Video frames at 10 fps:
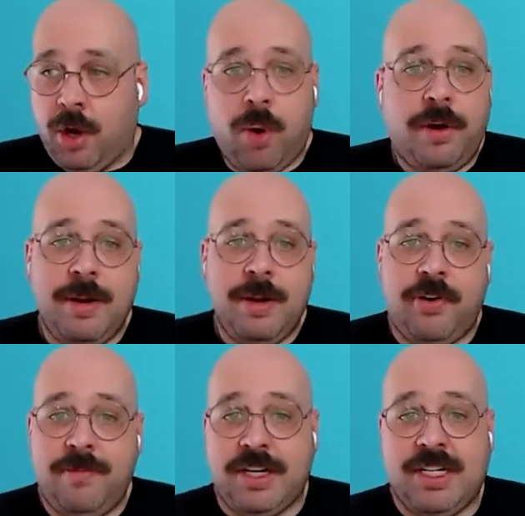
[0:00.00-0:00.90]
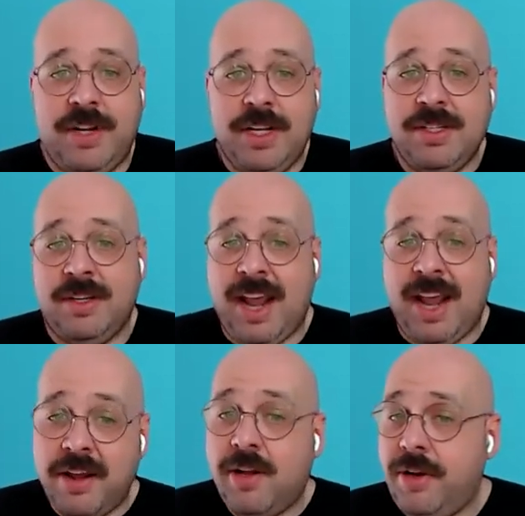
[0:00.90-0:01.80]
quality improvement activities
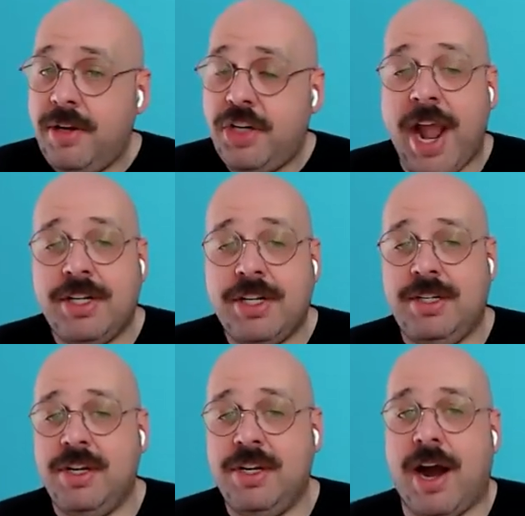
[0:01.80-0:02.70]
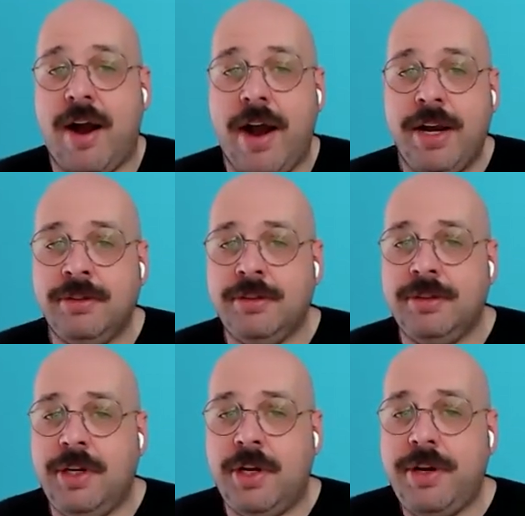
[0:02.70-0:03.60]
can include changes to the diary,
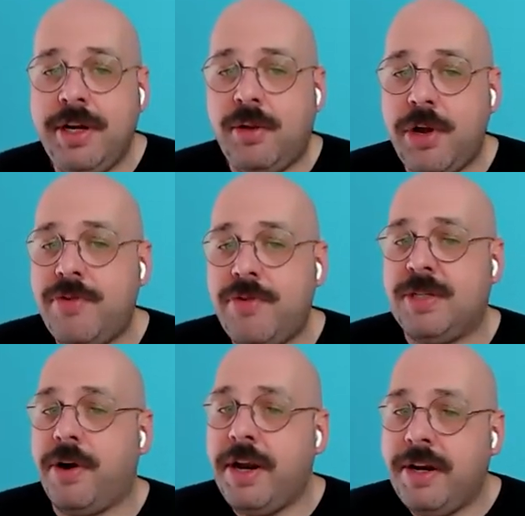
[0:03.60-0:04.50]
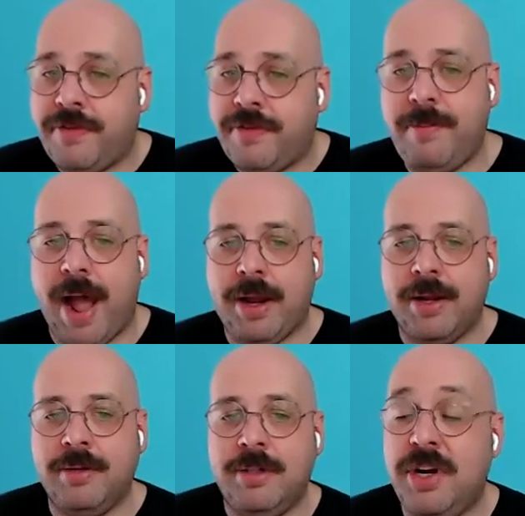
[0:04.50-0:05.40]
could include responding to feedback,
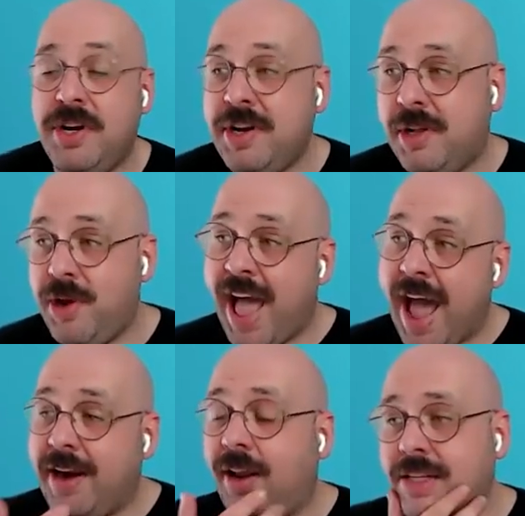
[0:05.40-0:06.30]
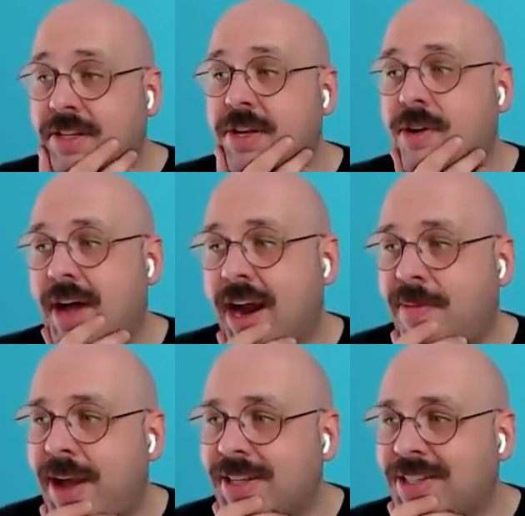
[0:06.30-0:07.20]
could include analysing your
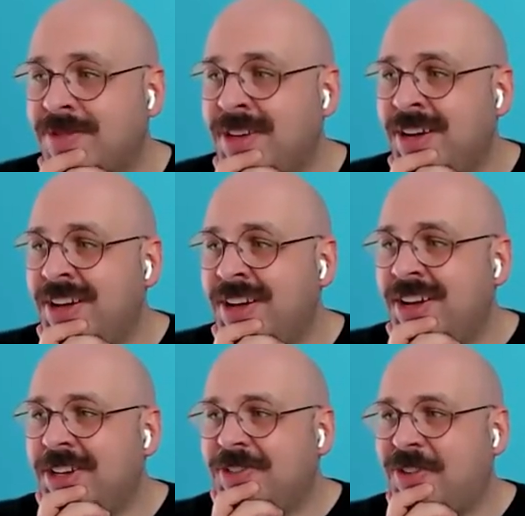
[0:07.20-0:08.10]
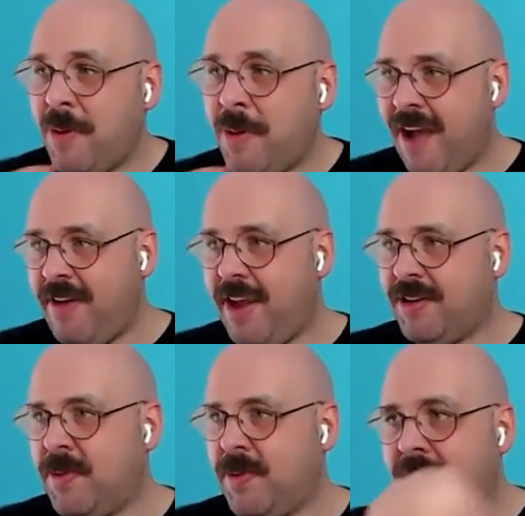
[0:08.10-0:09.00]
database. So what we have
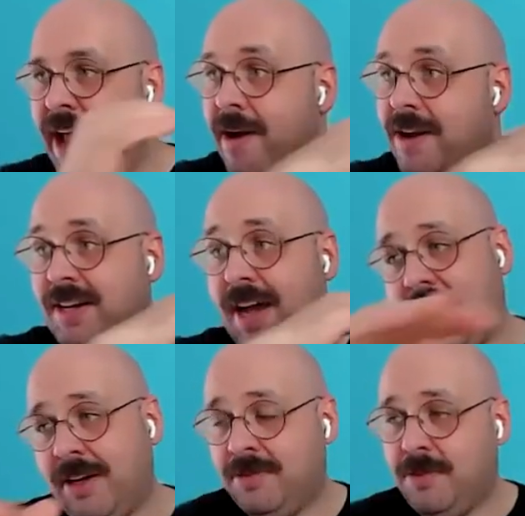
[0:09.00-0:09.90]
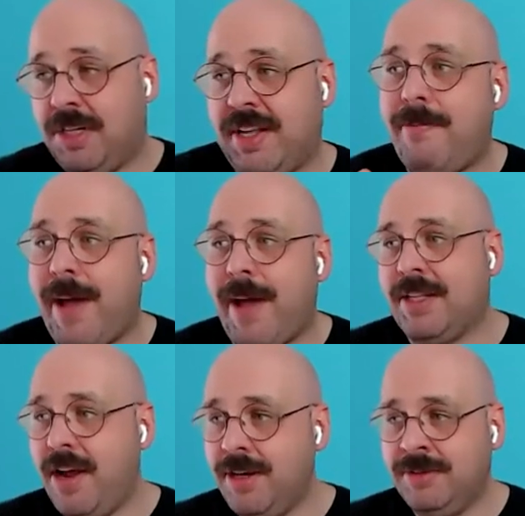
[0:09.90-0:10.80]
here is we've got now our data, which is our
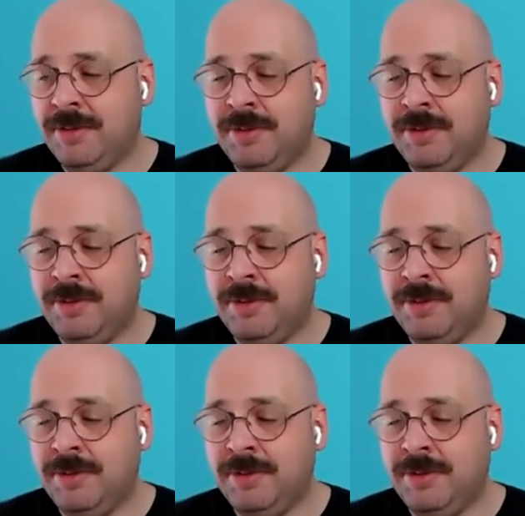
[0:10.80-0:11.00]
baseline.